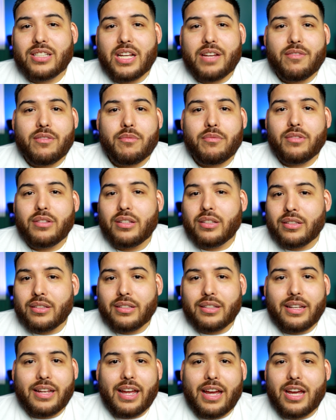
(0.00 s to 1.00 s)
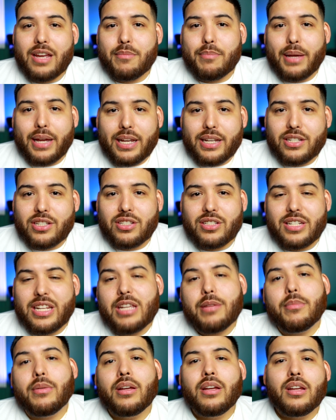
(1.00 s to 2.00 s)
seven, eight pages
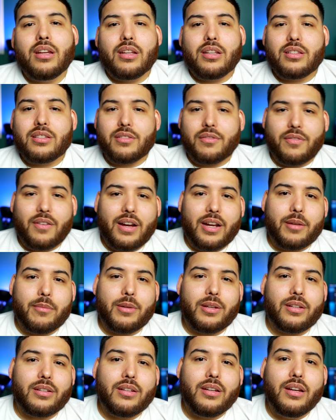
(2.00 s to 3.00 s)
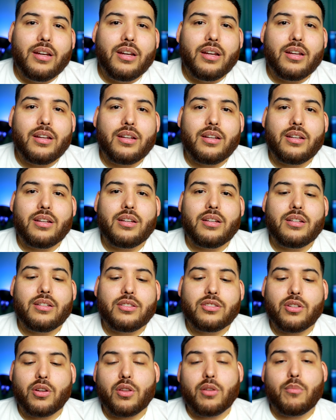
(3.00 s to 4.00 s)
deep to find me.
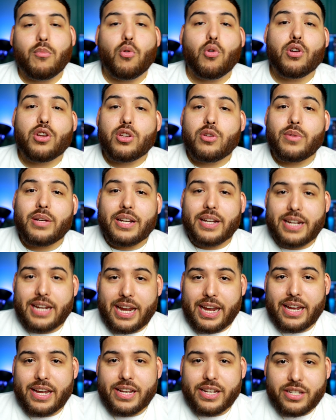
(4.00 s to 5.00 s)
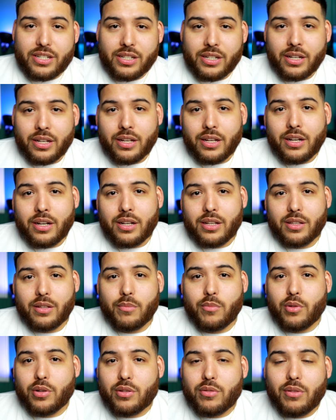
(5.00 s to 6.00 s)
So the more you engage, the
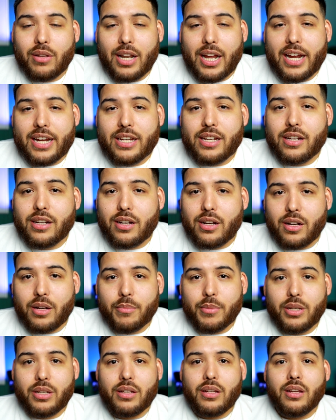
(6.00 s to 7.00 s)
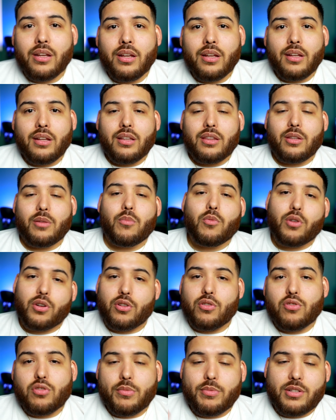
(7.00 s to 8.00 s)
more you like and comment, the more
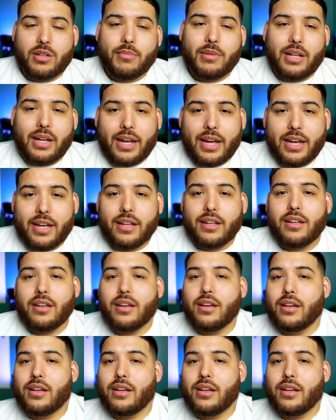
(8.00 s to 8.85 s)
YouTube's going to be like, hey,